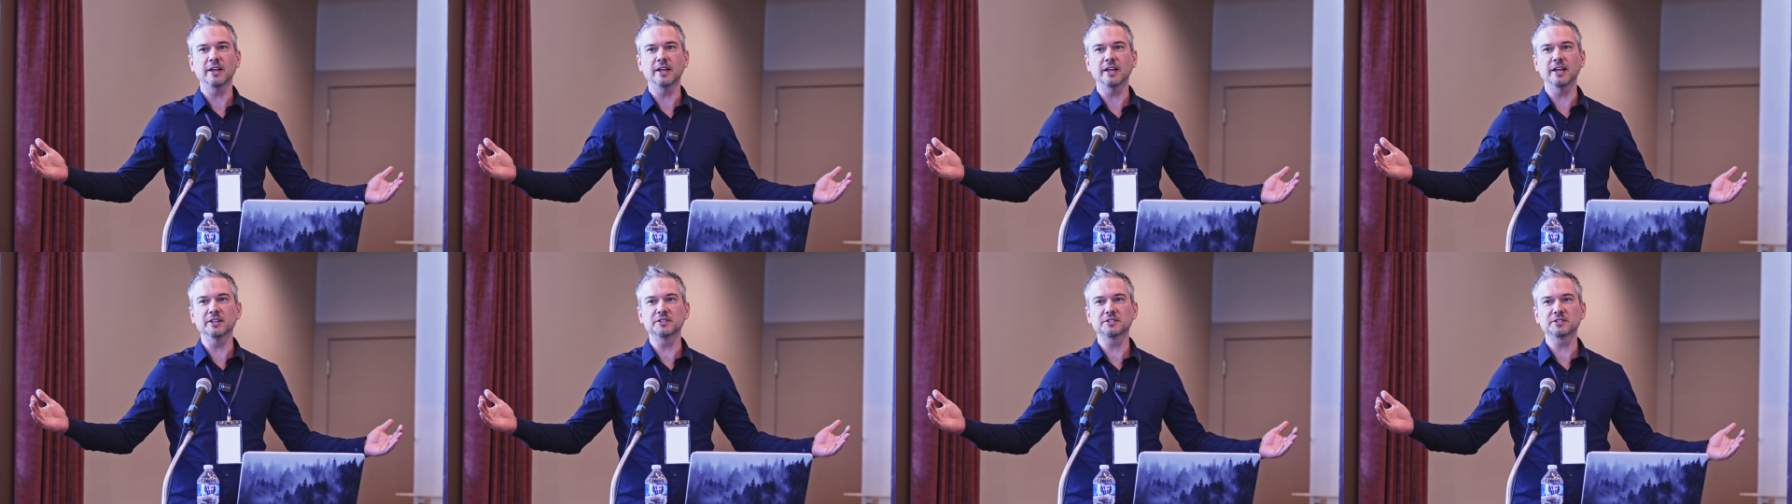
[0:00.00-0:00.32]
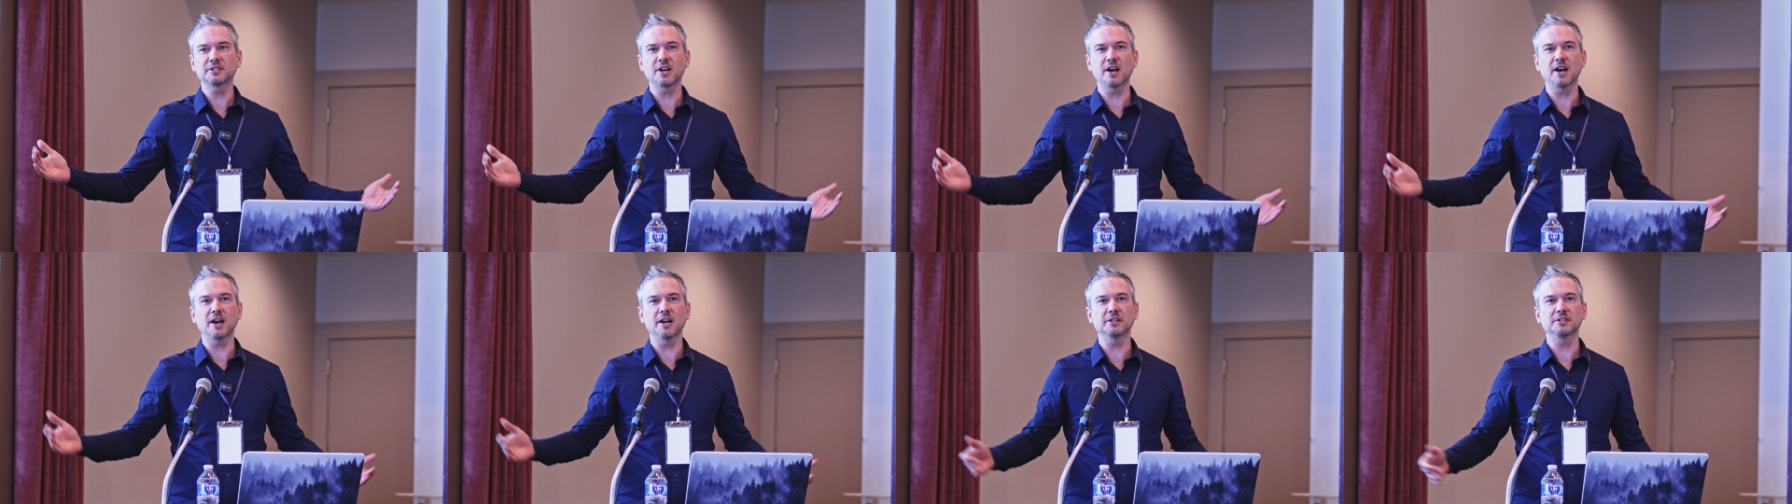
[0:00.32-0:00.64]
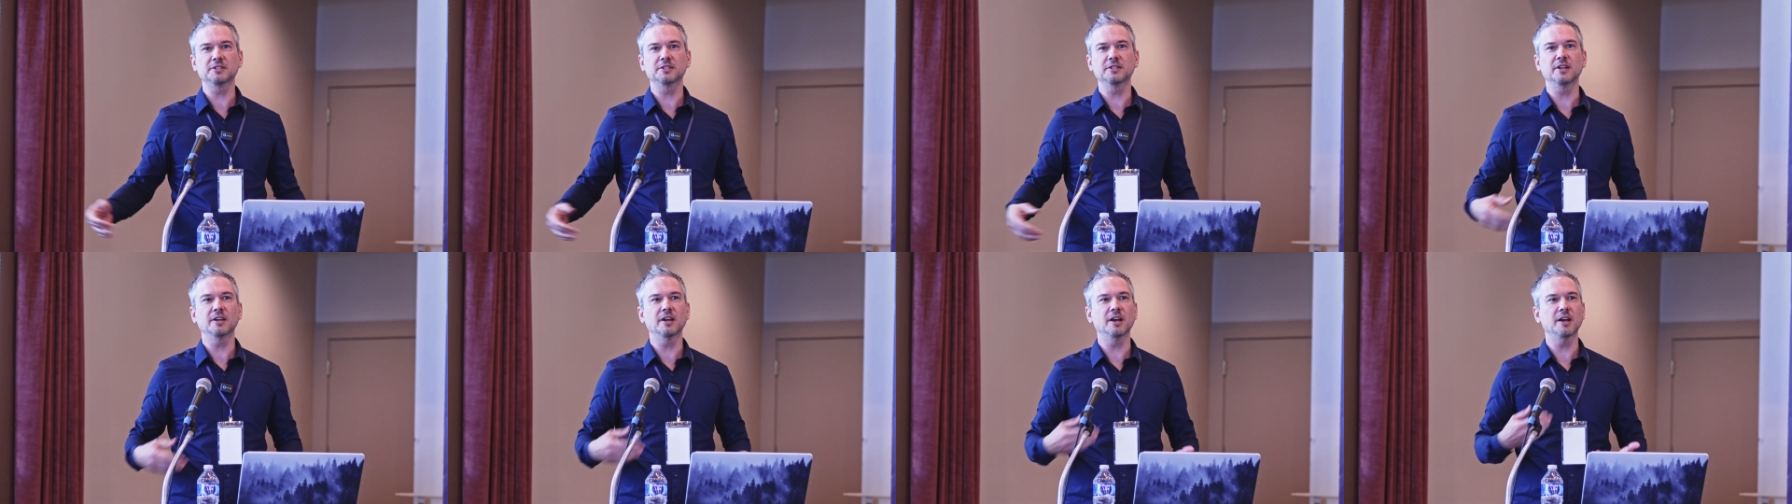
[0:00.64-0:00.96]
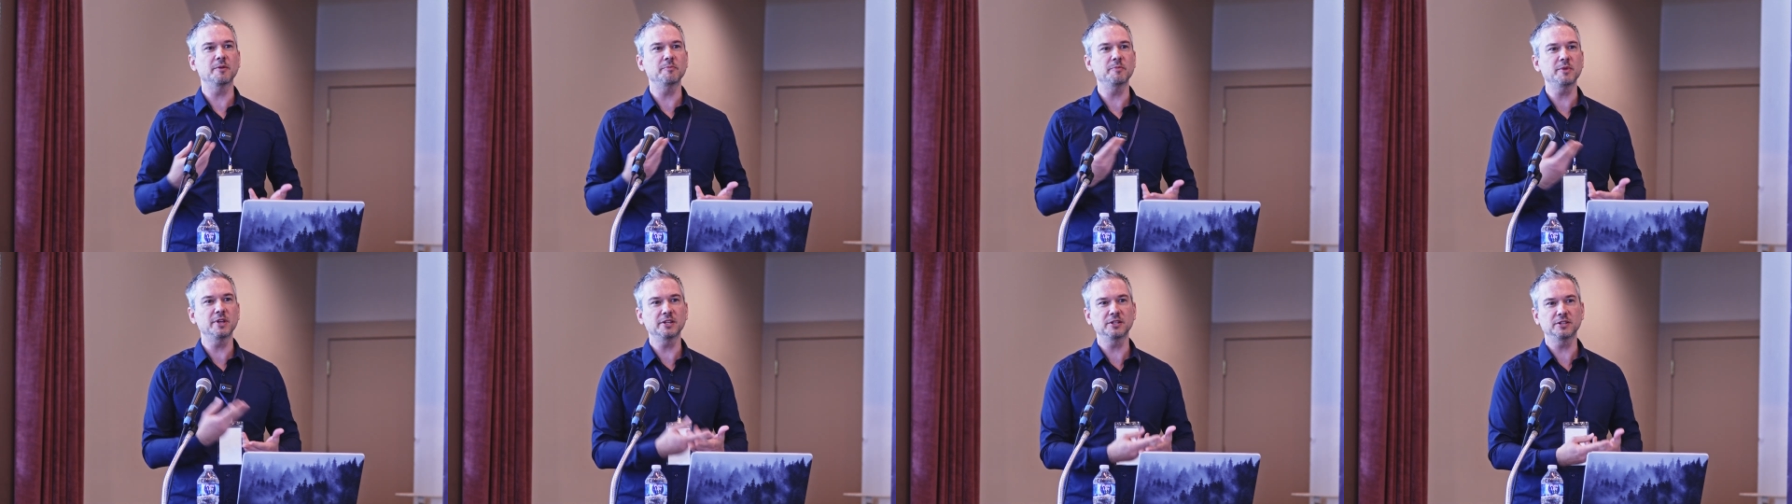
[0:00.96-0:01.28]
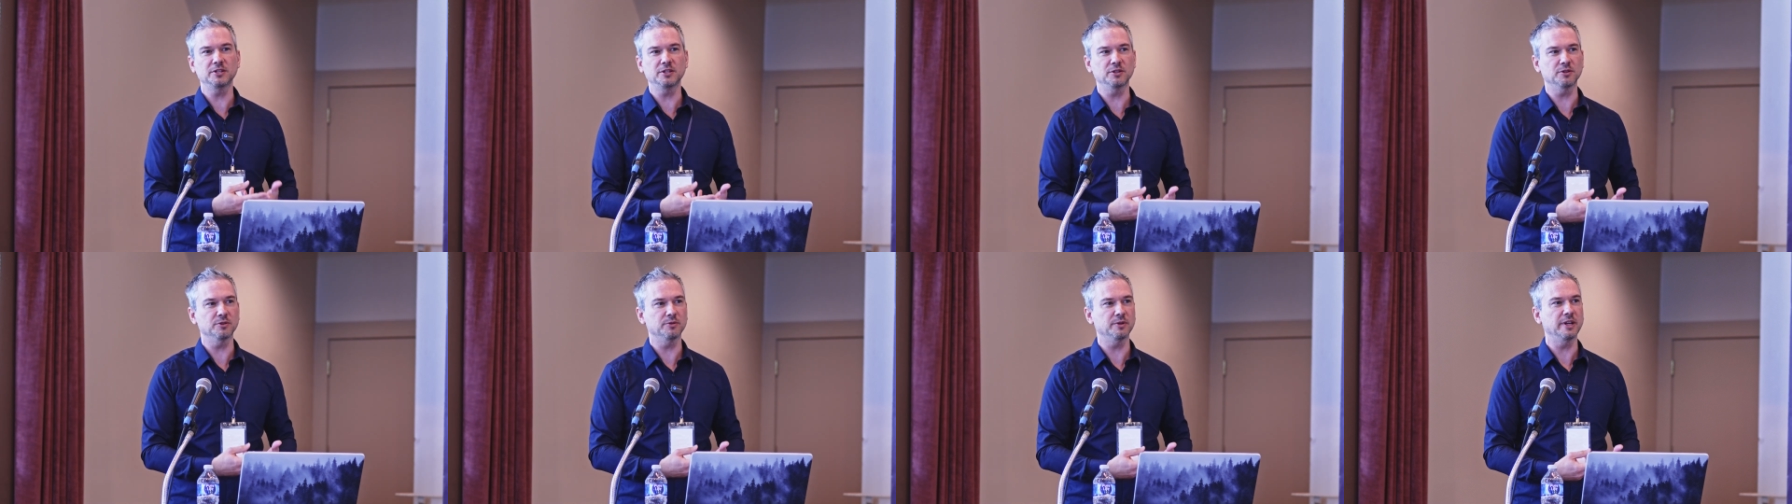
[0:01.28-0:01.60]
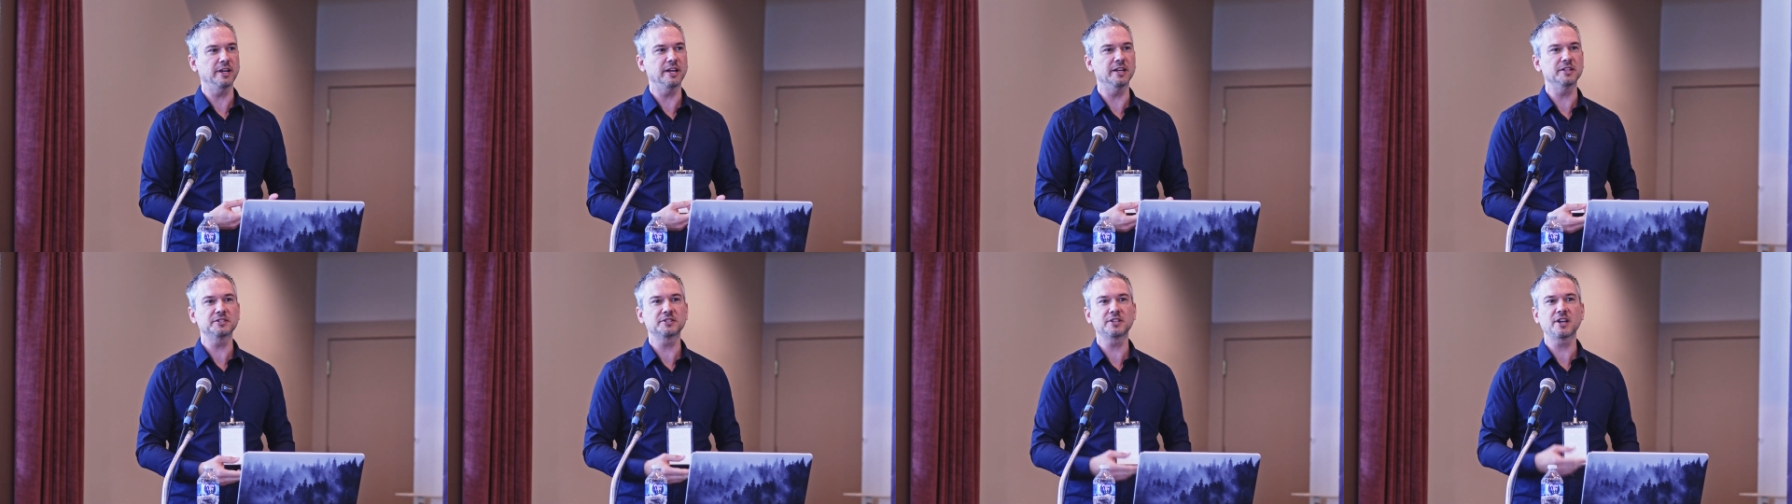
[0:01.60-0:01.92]
It's got a menu,
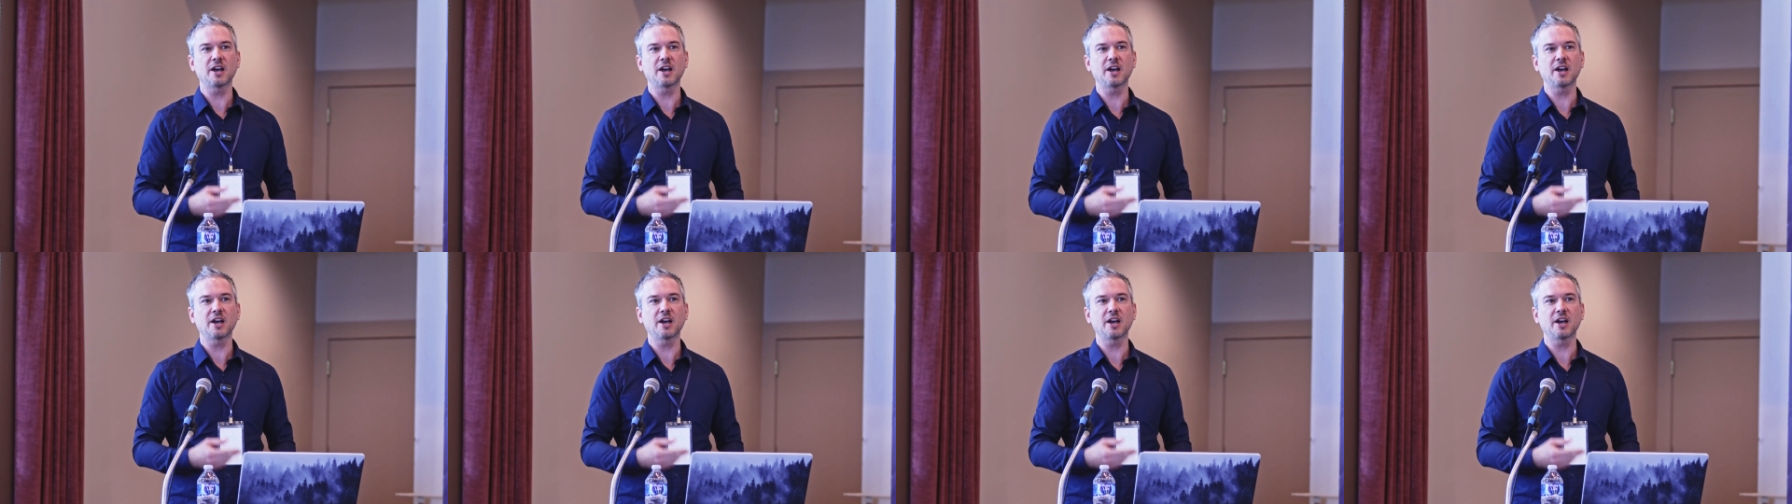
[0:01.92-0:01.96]
it's